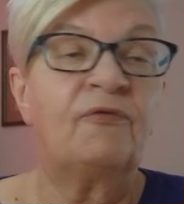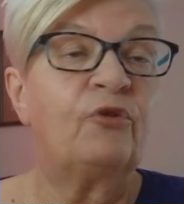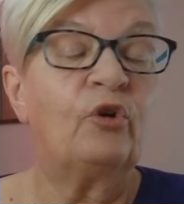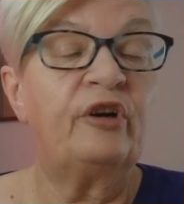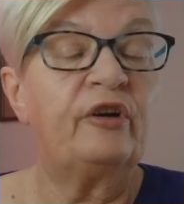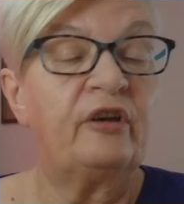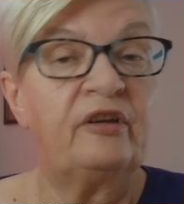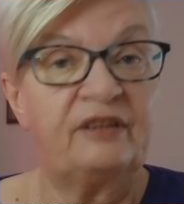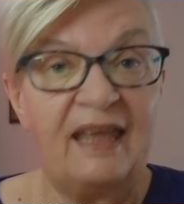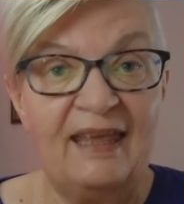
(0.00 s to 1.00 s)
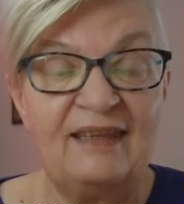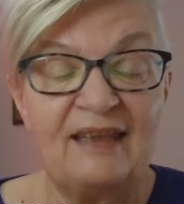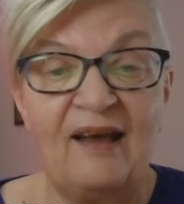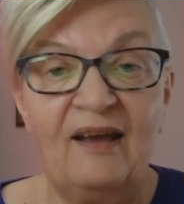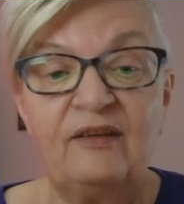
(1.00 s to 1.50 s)
For an
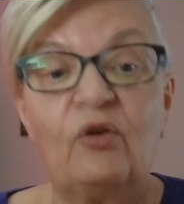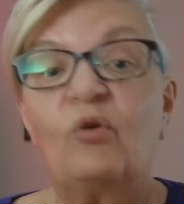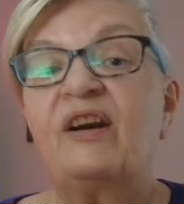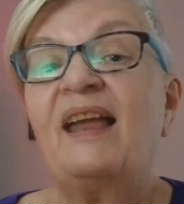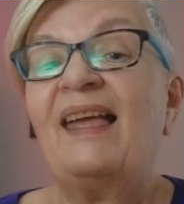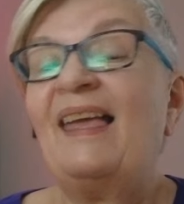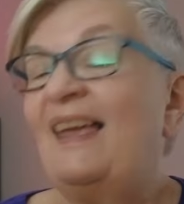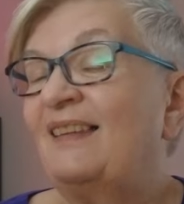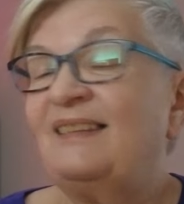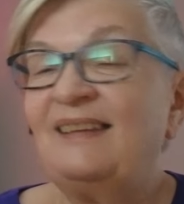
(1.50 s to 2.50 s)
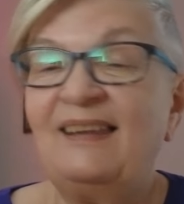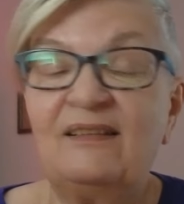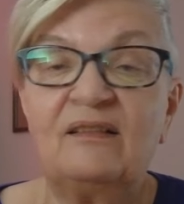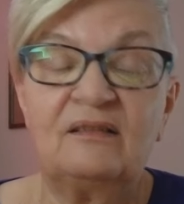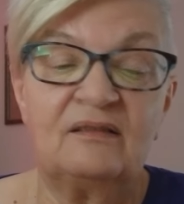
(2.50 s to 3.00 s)
AI or
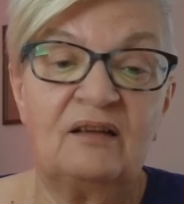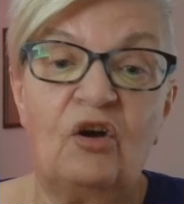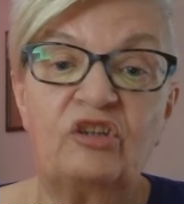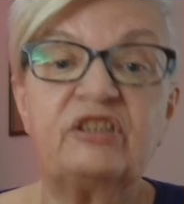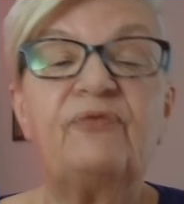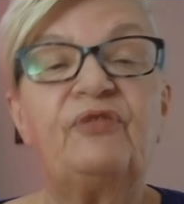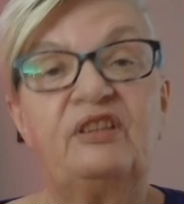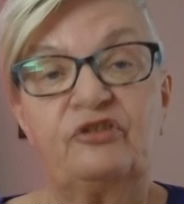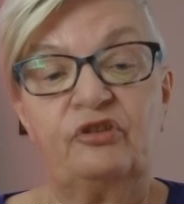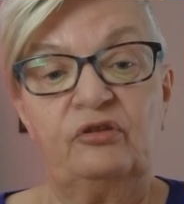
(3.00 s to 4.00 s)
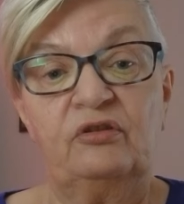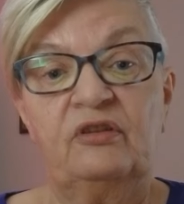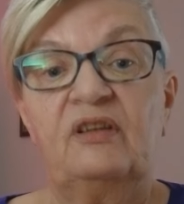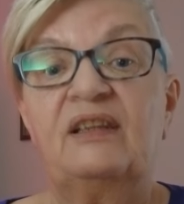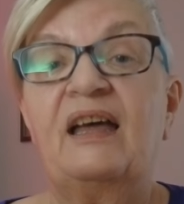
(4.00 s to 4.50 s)
any artificial
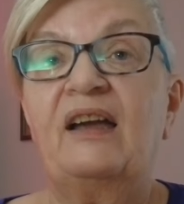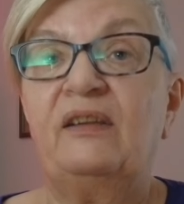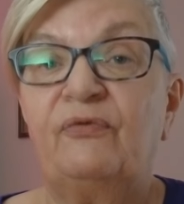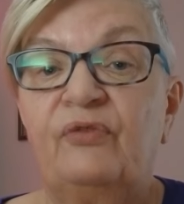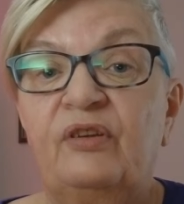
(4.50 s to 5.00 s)
life